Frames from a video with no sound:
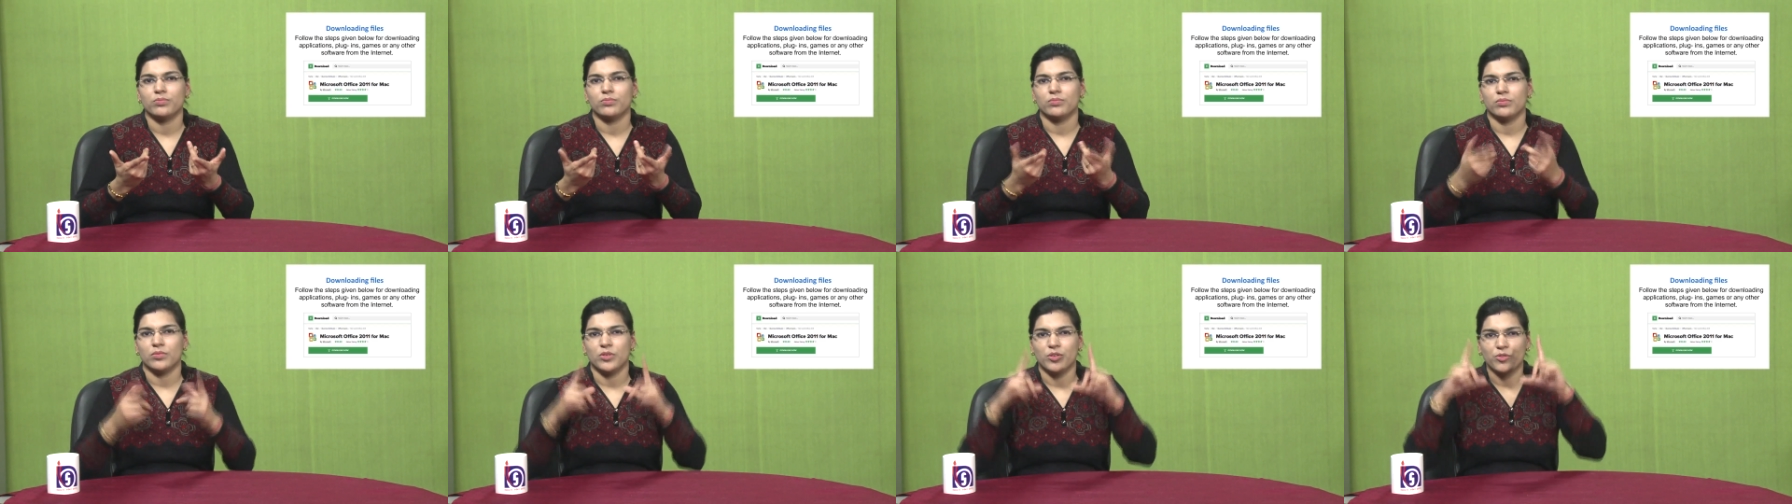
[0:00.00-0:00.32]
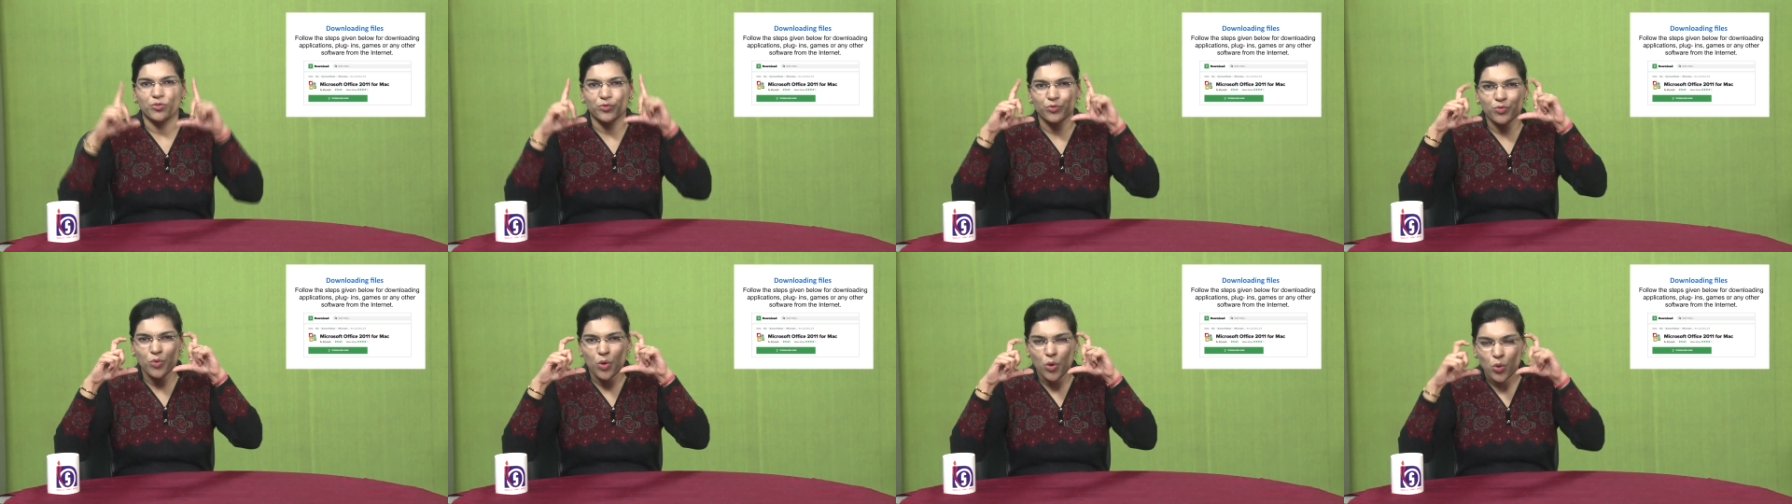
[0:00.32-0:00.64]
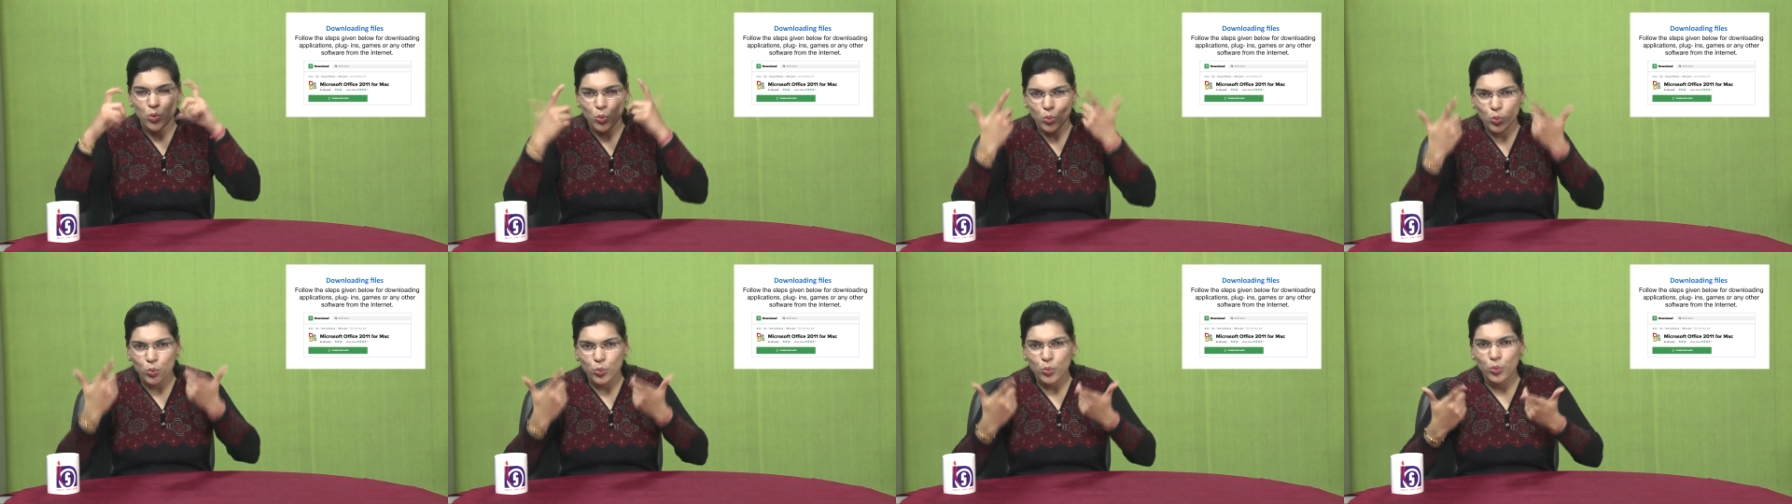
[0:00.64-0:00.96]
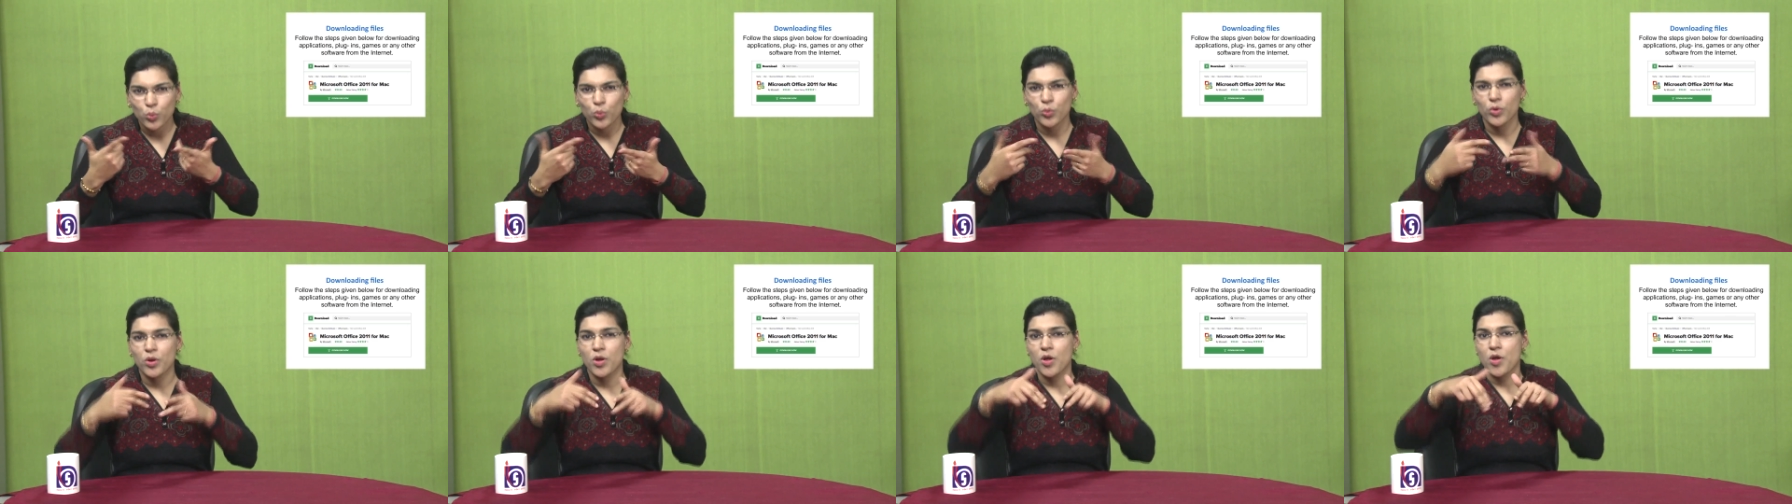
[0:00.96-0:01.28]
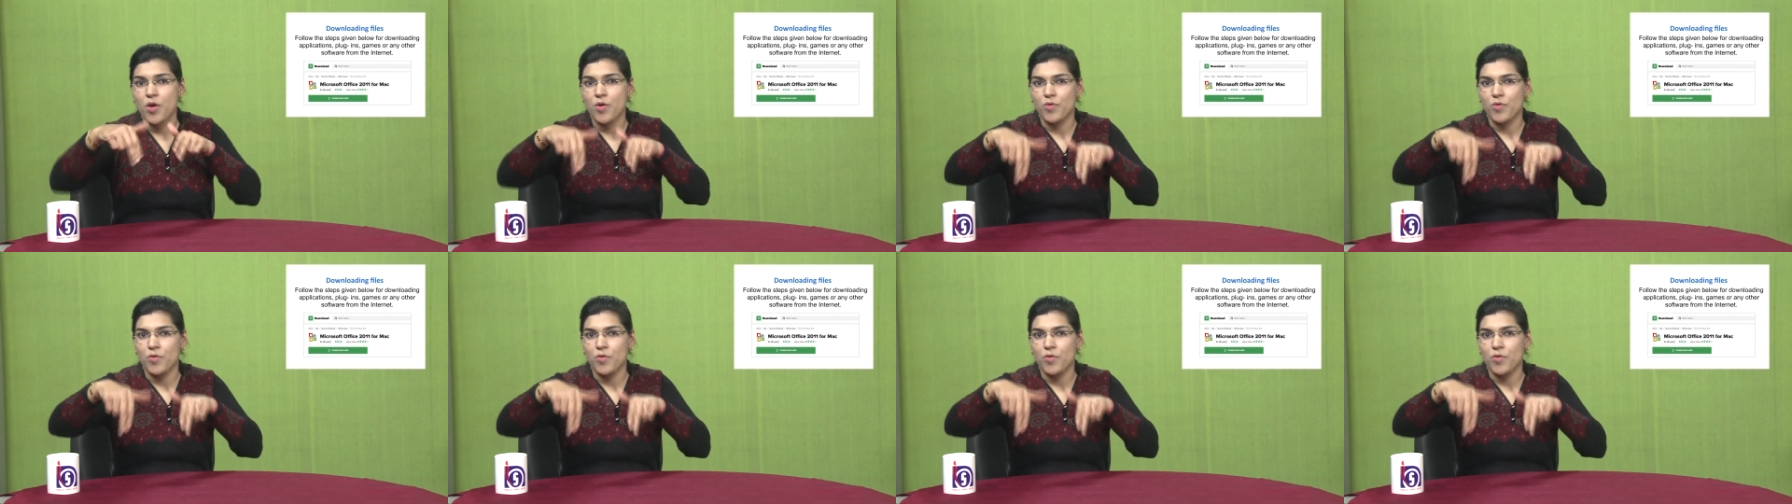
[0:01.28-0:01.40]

games, or any other